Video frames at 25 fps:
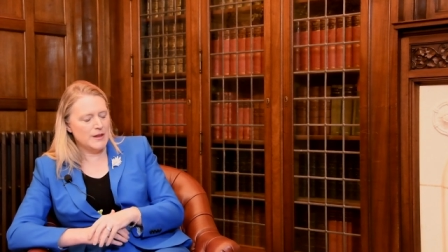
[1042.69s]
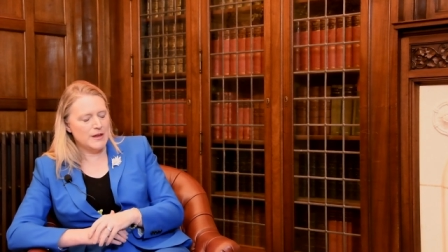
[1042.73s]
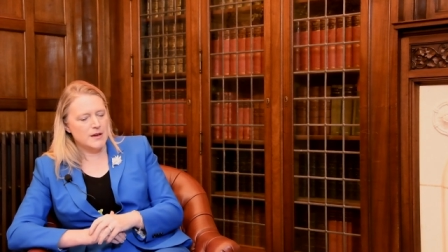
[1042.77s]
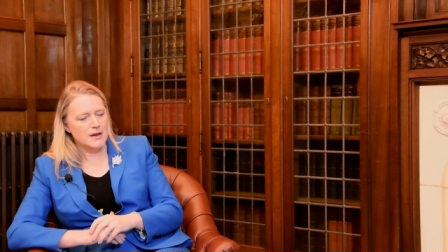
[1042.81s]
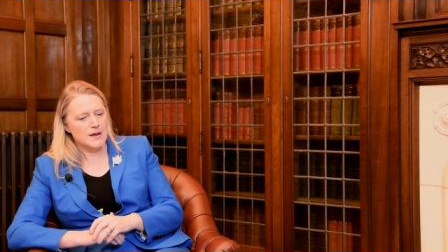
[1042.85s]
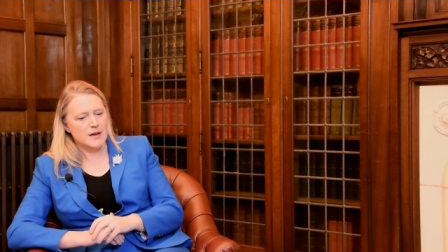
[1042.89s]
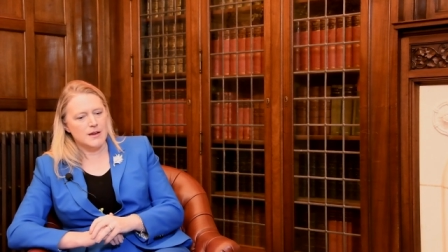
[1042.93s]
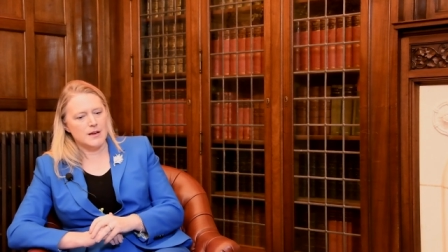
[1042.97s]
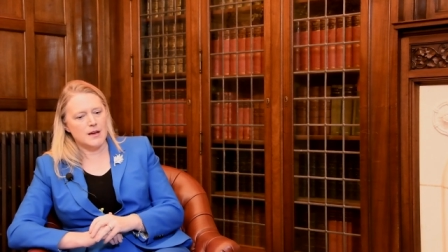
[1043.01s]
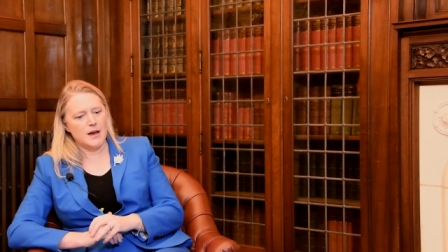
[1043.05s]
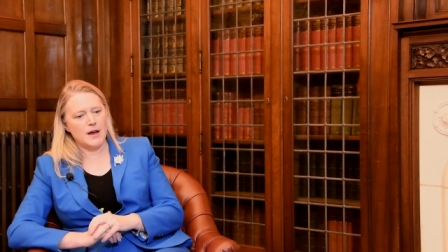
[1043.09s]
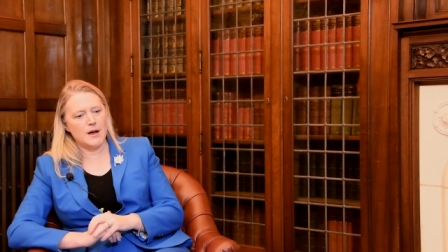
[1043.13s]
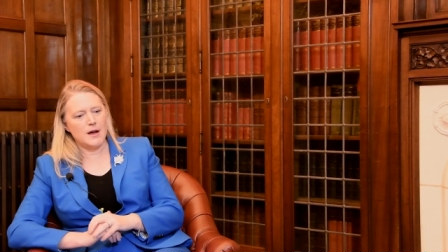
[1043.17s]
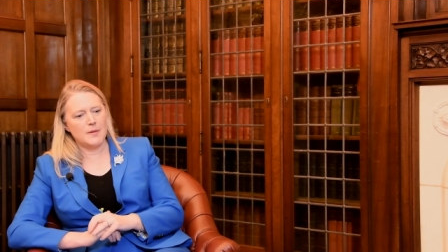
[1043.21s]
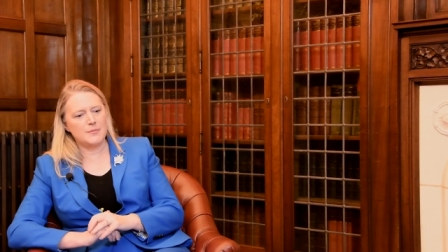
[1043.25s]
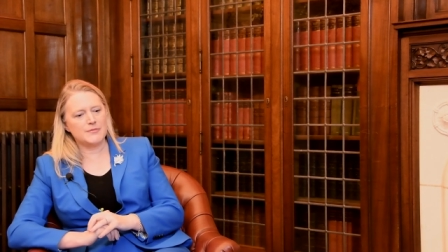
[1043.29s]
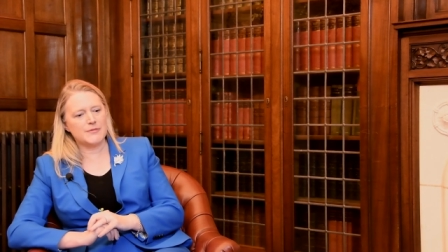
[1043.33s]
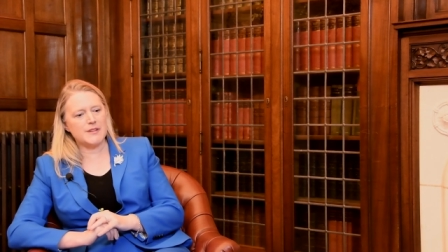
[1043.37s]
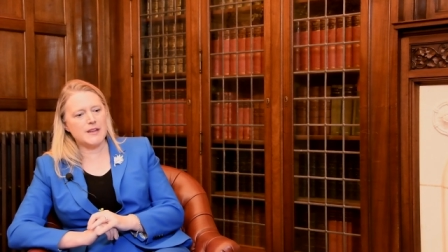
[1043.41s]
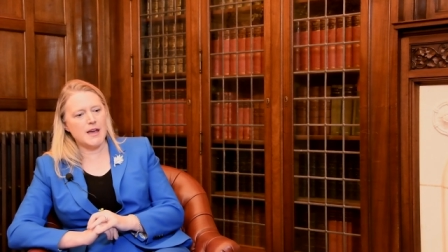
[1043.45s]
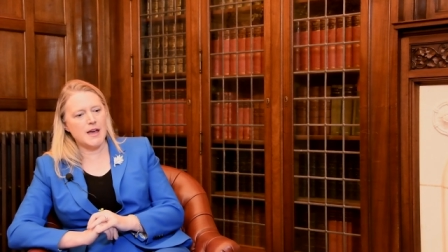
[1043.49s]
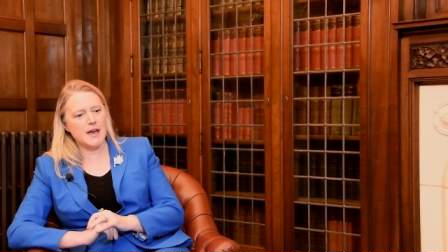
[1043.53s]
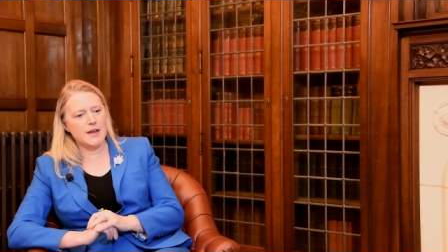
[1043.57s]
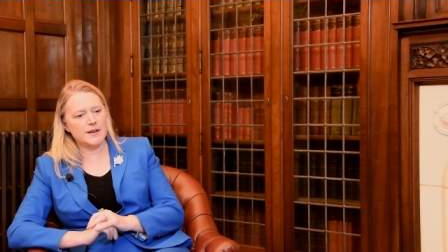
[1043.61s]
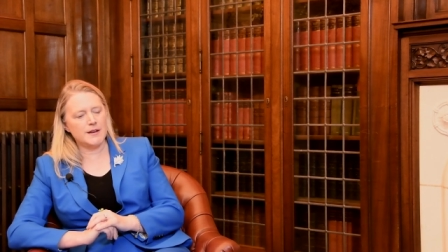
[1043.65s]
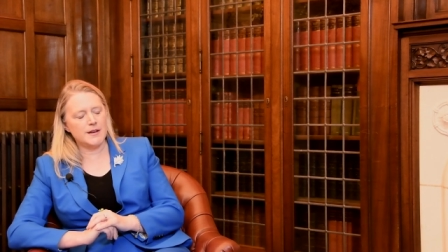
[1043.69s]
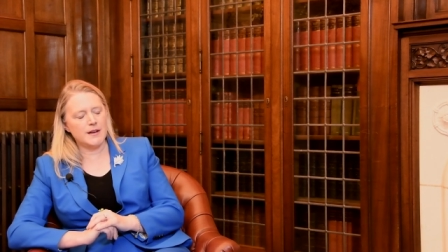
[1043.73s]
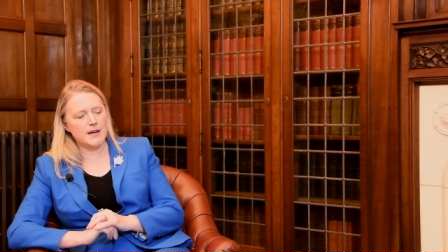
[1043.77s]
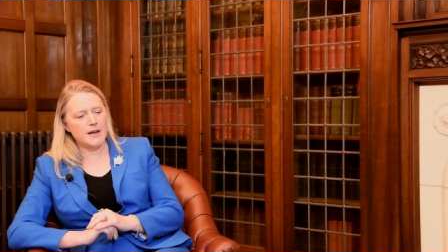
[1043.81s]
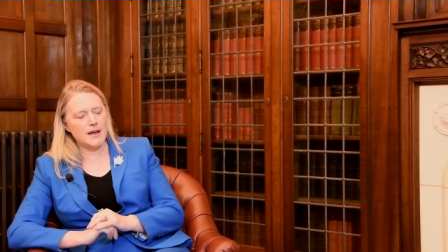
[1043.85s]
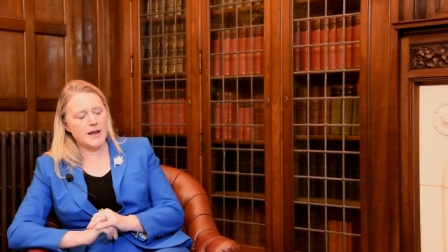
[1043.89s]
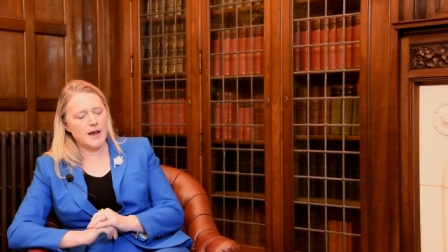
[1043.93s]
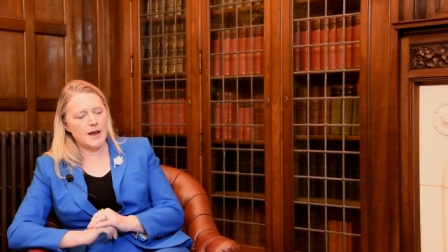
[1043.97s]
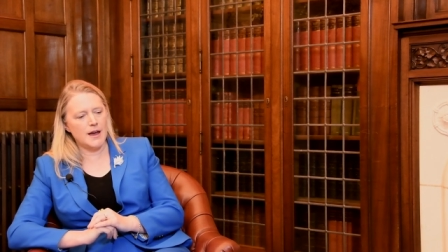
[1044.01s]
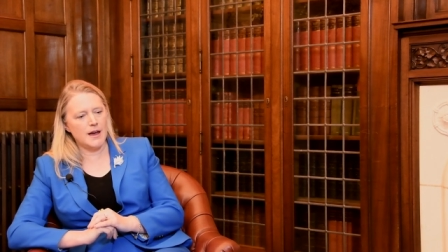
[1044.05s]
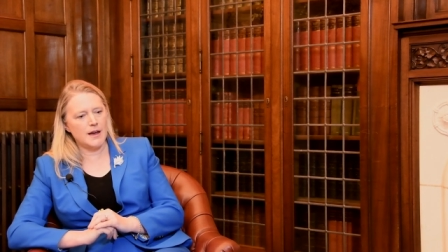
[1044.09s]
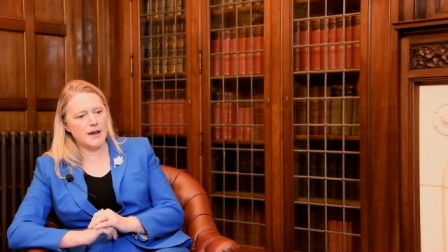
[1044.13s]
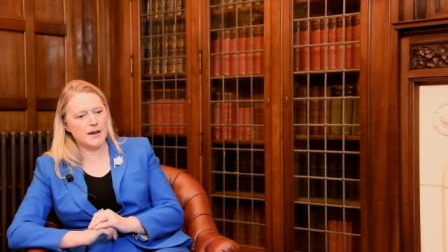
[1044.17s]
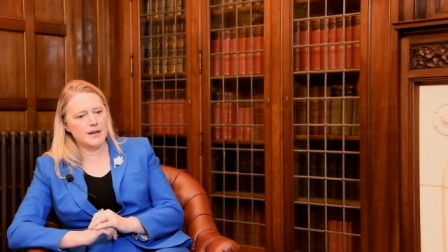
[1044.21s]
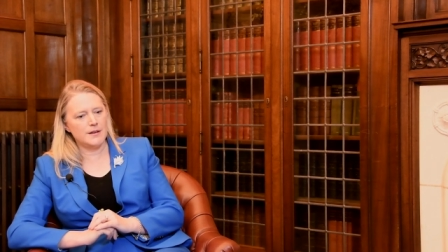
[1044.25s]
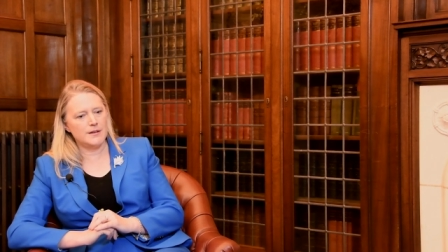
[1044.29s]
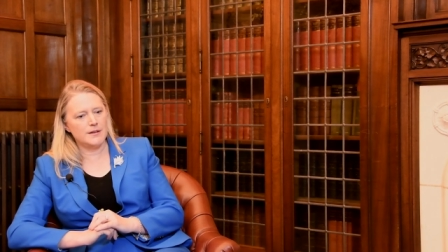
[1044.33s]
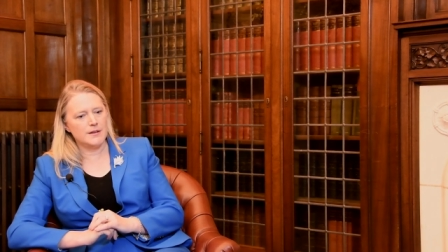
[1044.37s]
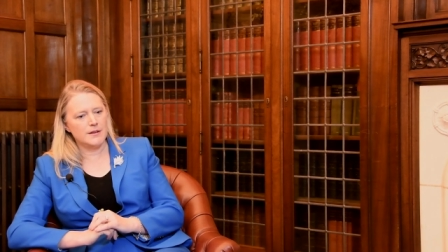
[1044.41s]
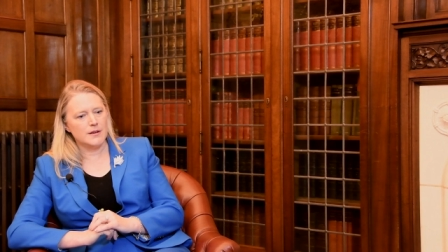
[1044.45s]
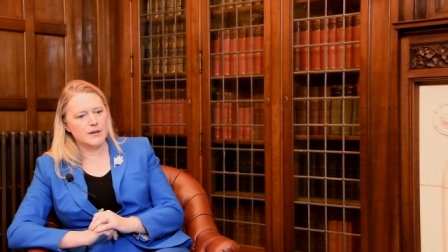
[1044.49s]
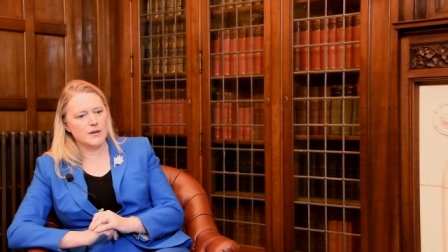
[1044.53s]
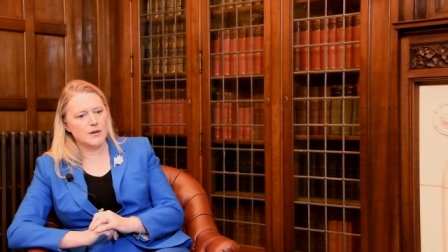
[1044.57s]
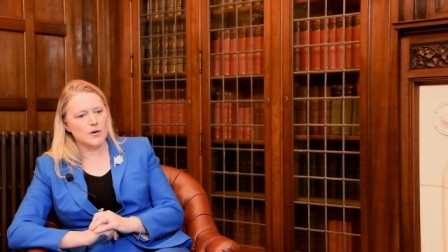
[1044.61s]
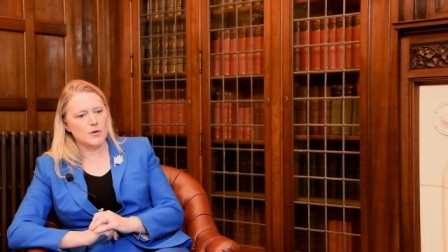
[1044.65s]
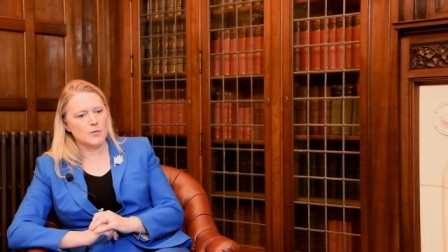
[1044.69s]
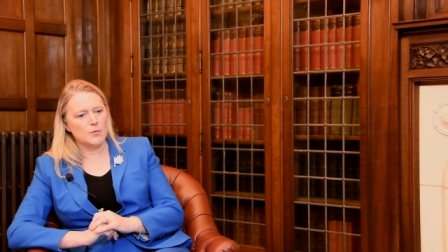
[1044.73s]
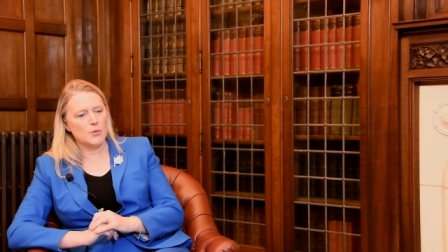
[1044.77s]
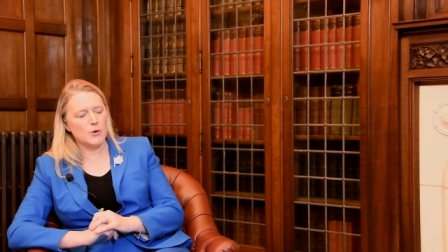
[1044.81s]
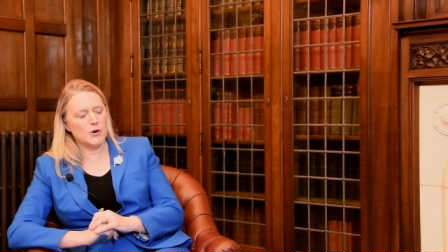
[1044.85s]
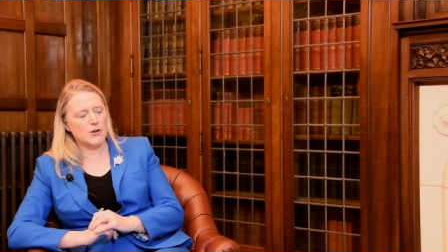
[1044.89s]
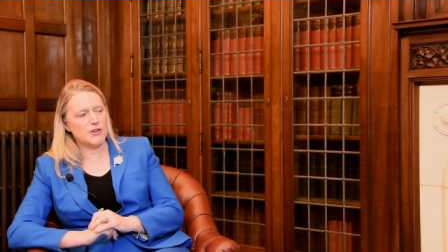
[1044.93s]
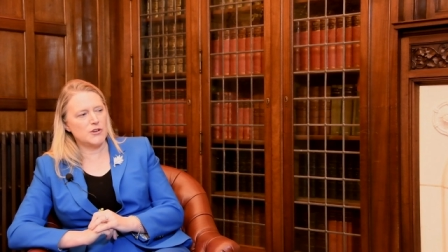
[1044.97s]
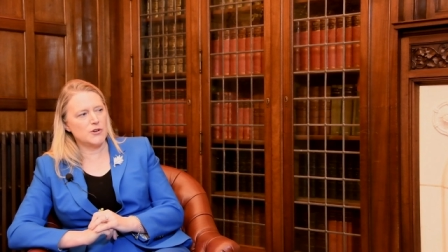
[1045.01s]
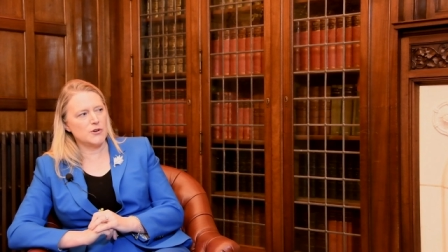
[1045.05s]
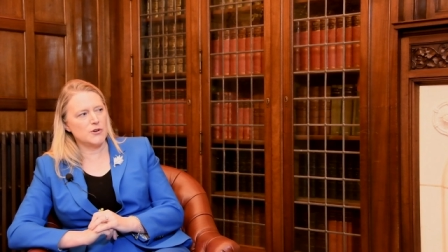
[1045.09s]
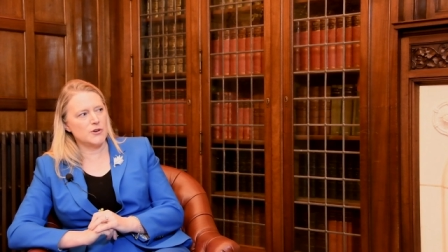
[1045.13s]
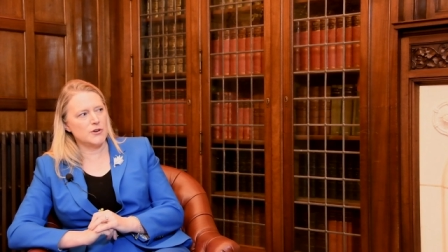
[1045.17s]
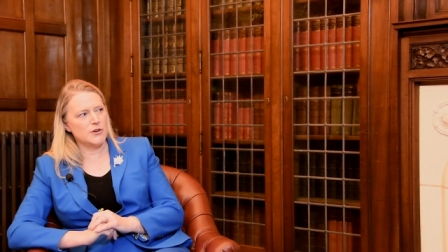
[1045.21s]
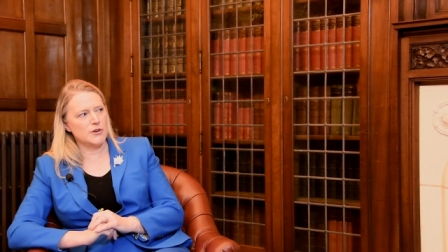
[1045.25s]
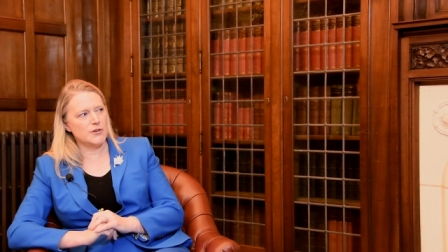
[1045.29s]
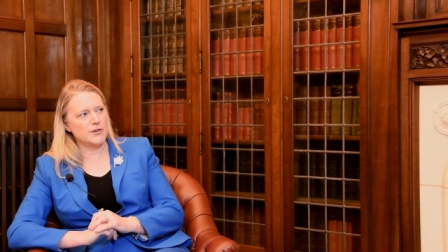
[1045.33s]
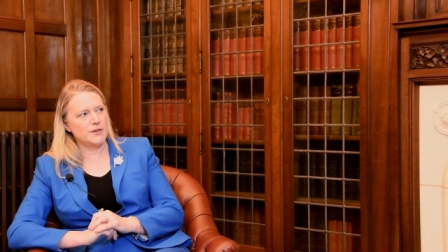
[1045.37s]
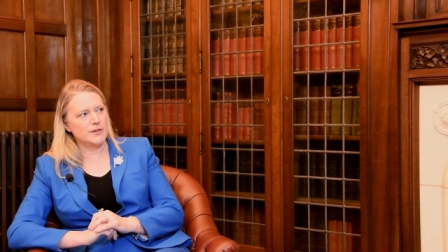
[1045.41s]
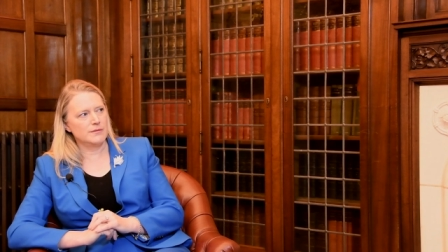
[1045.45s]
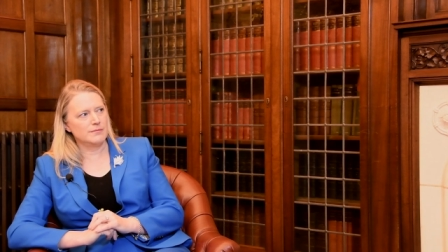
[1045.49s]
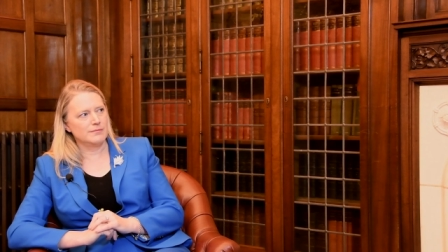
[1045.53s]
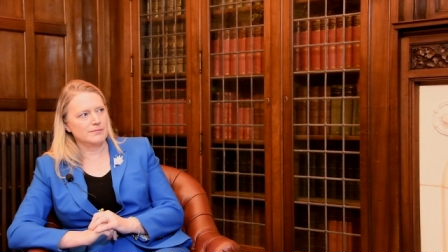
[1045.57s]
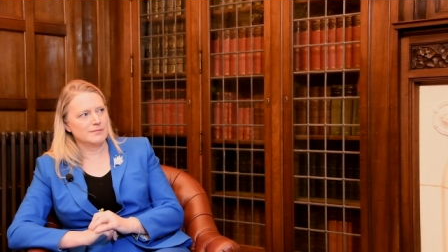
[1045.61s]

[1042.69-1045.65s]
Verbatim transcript: Right. Um, Canada had procured